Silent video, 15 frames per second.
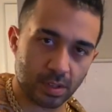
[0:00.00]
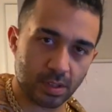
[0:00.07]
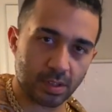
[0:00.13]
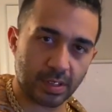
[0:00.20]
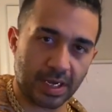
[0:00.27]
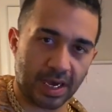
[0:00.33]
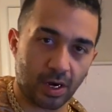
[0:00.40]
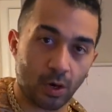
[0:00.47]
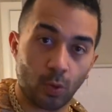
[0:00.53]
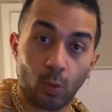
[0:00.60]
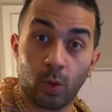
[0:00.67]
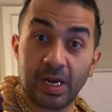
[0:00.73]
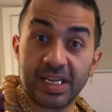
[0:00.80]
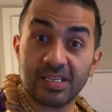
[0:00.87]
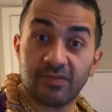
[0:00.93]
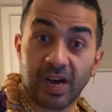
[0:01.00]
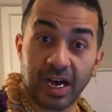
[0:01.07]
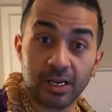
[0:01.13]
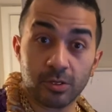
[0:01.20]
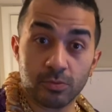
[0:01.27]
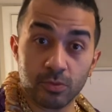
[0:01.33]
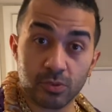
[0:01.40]
Now, what is
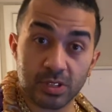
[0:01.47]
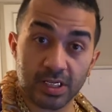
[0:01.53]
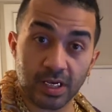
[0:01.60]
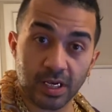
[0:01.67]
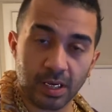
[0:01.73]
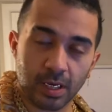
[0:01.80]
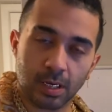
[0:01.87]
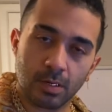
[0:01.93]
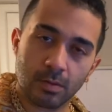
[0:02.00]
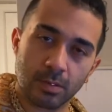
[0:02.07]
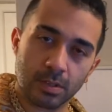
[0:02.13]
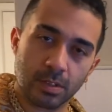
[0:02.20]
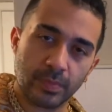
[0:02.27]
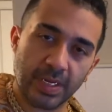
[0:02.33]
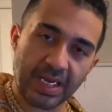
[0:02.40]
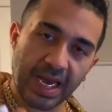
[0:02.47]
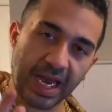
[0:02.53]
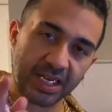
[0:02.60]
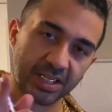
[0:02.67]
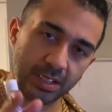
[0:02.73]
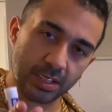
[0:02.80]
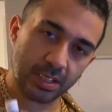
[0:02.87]
volume, you say? Well, the big
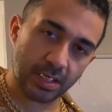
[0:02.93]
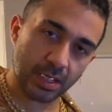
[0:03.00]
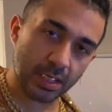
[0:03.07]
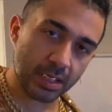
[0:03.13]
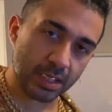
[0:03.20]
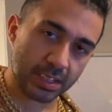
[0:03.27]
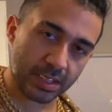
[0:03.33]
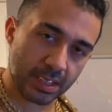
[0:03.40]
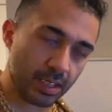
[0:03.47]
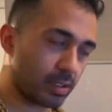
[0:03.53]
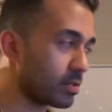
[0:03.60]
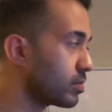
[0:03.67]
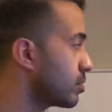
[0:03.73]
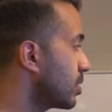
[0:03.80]
action, he's gonna tell you.